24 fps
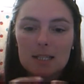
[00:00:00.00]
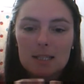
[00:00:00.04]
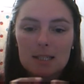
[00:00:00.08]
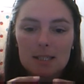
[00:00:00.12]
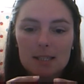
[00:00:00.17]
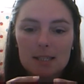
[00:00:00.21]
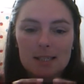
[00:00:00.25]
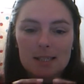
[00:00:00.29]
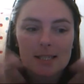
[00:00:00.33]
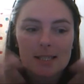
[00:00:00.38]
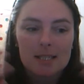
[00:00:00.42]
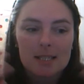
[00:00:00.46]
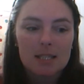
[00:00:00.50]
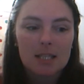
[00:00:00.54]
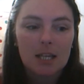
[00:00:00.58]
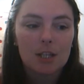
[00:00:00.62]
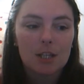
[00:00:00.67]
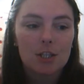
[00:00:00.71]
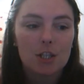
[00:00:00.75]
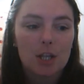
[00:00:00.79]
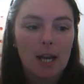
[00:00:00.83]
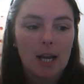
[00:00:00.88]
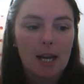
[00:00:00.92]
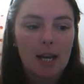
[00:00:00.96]

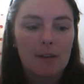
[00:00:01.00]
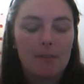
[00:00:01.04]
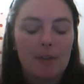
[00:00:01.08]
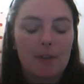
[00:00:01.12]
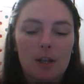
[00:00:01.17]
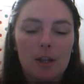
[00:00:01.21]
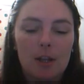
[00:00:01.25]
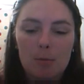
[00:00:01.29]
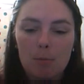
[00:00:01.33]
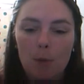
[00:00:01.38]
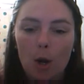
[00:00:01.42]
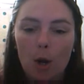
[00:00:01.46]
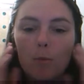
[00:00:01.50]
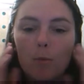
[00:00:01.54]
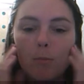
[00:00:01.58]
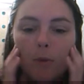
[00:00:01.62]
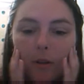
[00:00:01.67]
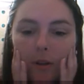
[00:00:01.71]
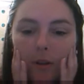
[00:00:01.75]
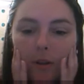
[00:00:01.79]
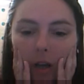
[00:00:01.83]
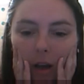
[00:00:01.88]
stitching anything at the moment that